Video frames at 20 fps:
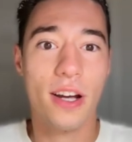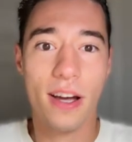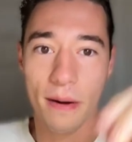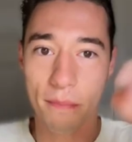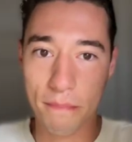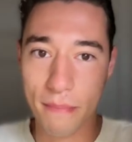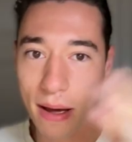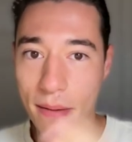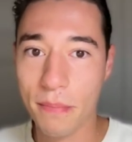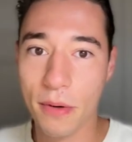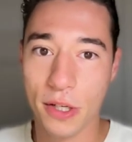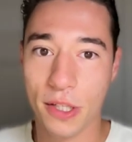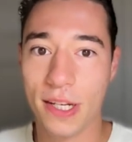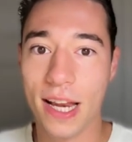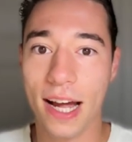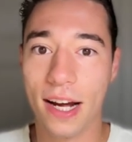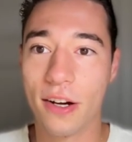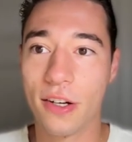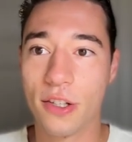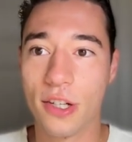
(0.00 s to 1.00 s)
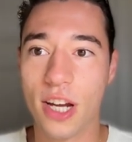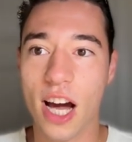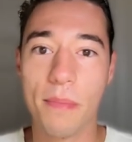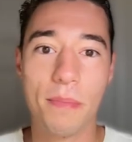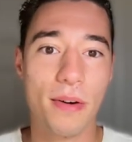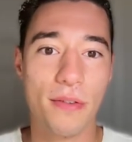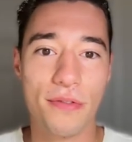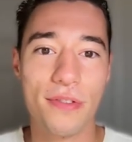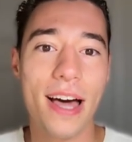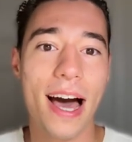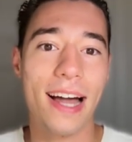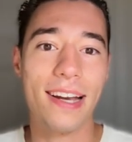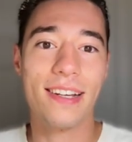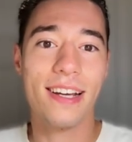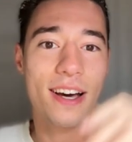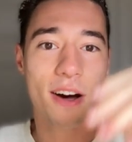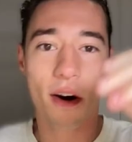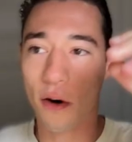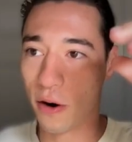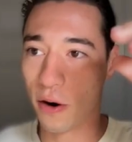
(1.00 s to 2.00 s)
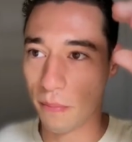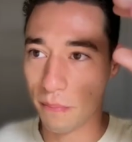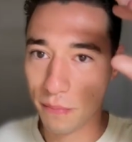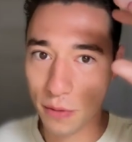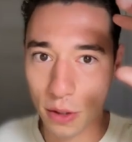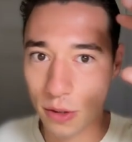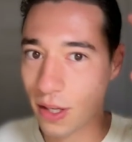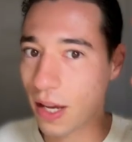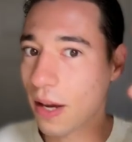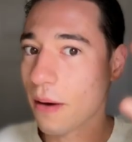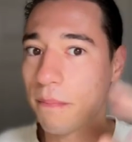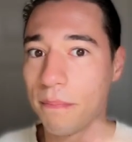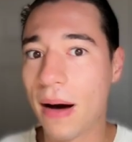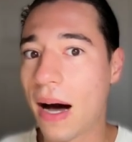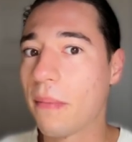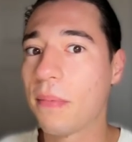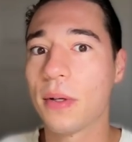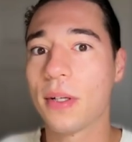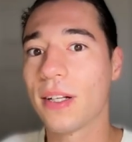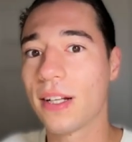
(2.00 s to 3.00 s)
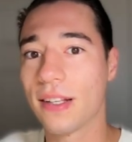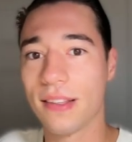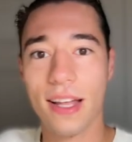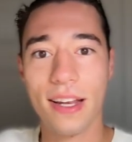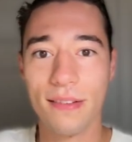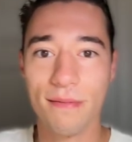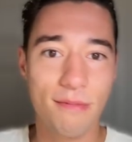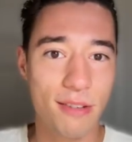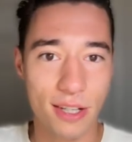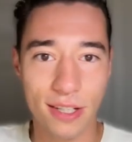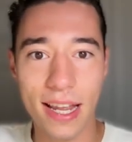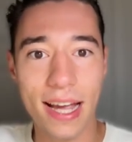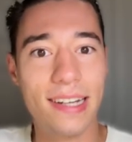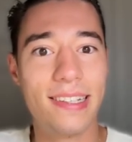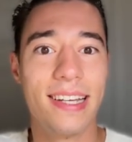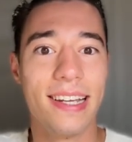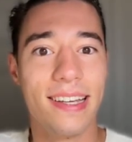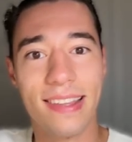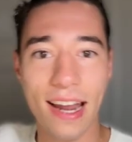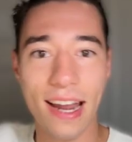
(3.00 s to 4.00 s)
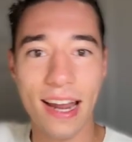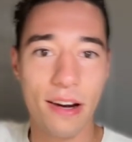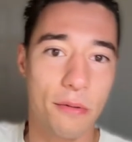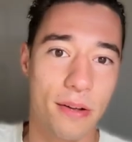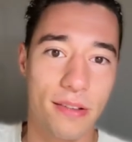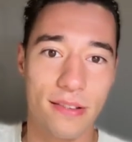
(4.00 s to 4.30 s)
MemberStack on top of that, or using Bubble and then connecting that with